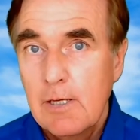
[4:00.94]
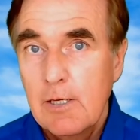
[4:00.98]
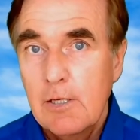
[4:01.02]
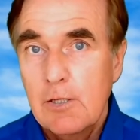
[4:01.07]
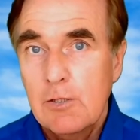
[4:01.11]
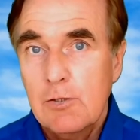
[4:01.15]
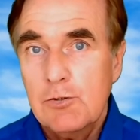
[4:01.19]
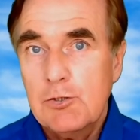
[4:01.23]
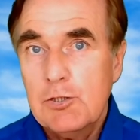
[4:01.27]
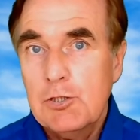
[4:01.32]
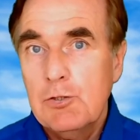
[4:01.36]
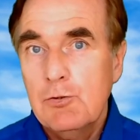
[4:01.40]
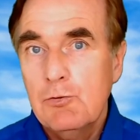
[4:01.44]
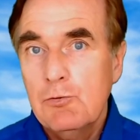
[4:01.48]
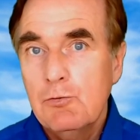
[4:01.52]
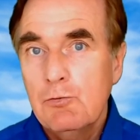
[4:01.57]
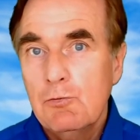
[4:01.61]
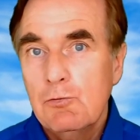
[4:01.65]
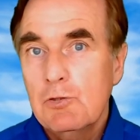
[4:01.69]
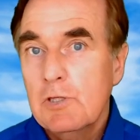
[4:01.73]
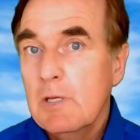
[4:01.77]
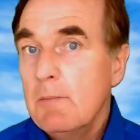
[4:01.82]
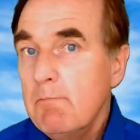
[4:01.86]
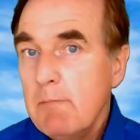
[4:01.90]
to
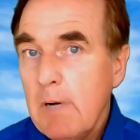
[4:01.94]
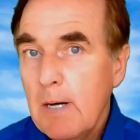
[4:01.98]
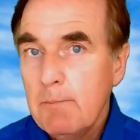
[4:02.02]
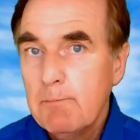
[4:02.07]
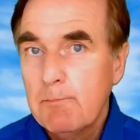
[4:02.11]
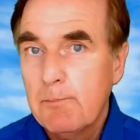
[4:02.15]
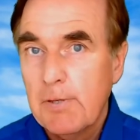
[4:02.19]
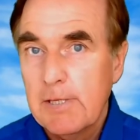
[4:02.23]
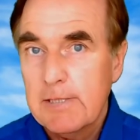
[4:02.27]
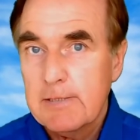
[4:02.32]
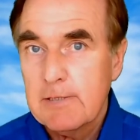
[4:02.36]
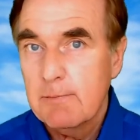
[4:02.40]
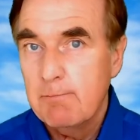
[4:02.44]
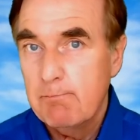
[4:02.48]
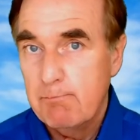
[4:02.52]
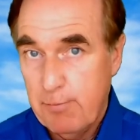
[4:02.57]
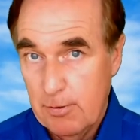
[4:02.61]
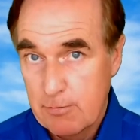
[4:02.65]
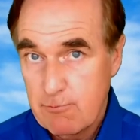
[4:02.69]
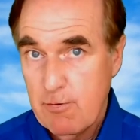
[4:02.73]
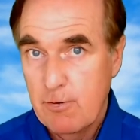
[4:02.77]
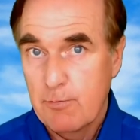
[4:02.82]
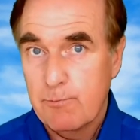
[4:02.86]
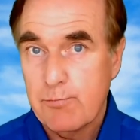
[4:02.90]
the Mump at
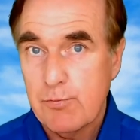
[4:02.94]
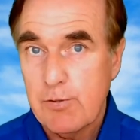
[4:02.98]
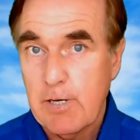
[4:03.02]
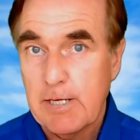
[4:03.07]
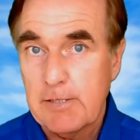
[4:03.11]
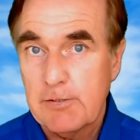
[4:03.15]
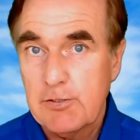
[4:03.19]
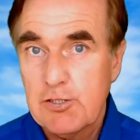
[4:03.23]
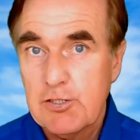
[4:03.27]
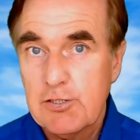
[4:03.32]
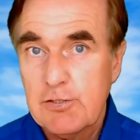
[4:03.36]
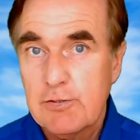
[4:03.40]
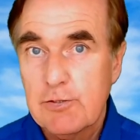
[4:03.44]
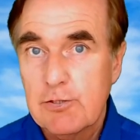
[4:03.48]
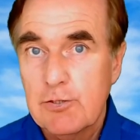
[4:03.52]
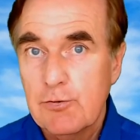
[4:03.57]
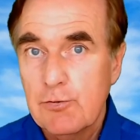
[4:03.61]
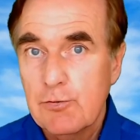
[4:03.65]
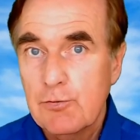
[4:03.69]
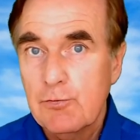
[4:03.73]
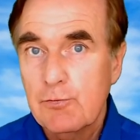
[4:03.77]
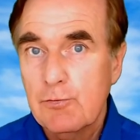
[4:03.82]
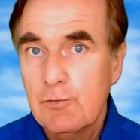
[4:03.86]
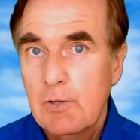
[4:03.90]
Boroughbridge,
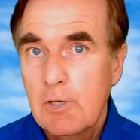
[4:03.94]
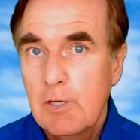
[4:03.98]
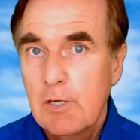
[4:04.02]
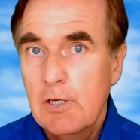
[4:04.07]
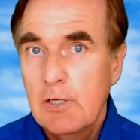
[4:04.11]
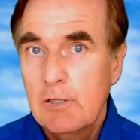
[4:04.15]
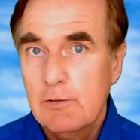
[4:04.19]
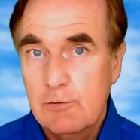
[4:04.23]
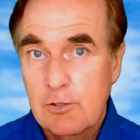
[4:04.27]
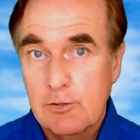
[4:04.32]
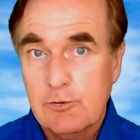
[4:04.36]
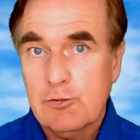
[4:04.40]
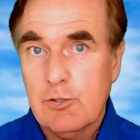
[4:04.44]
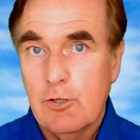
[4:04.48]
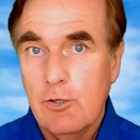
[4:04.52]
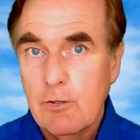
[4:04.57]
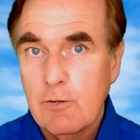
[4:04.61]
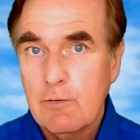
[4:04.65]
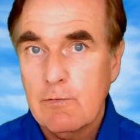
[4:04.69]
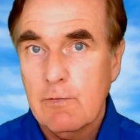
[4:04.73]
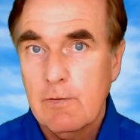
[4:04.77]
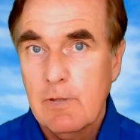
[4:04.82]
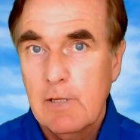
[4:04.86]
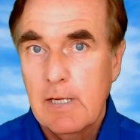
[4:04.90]
to the
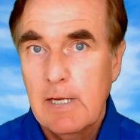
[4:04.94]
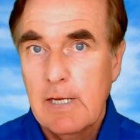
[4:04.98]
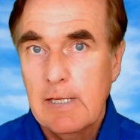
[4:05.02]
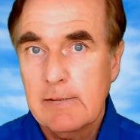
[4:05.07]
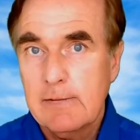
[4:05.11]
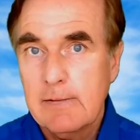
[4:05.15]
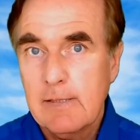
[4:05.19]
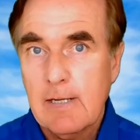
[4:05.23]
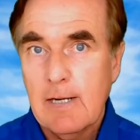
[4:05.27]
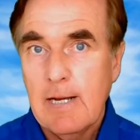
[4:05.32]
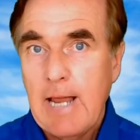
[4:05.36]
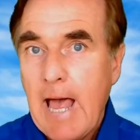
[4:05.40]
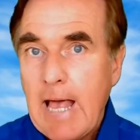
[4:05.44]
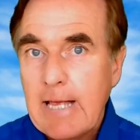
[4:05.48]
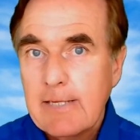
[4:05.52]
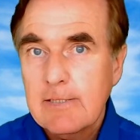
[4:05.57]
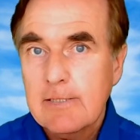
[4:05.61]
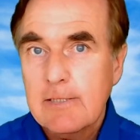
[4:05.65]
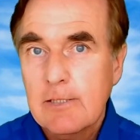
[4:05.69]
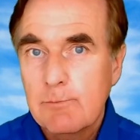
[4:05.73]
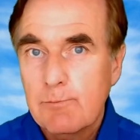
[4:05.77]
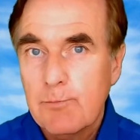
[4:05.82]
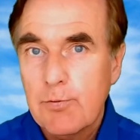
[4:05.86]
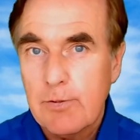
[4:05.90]
Tor at
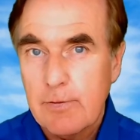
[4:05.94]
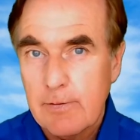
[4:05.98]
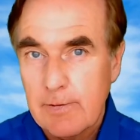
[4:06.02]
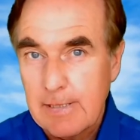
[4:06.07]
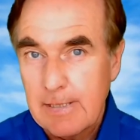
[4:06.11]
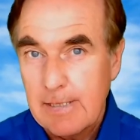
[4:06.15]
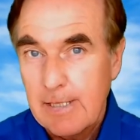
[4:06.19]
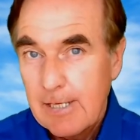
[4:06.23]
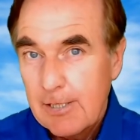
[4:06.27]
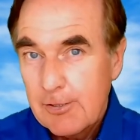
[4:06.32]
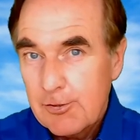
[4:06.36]
Glastonbury,